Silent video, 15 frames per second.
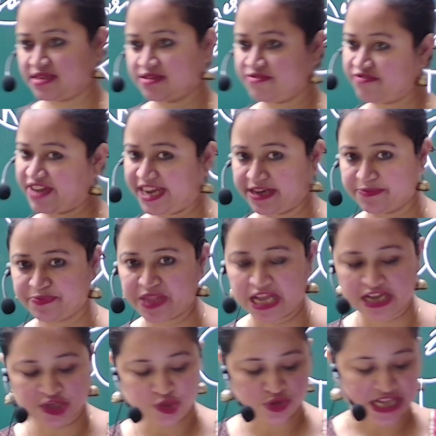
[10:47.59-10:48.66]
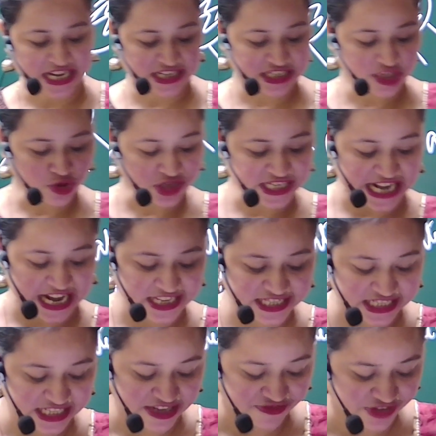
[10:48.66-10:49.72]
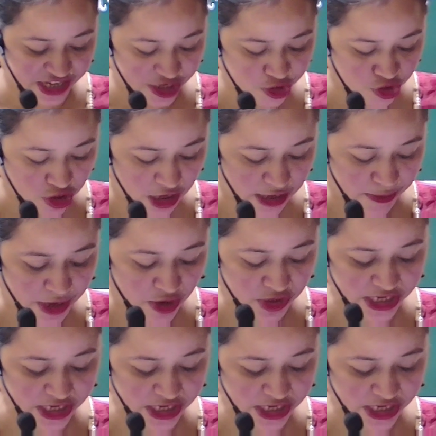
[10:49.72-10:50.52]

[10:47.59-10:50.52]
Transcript: Fine. So that is your scarcity definition all about.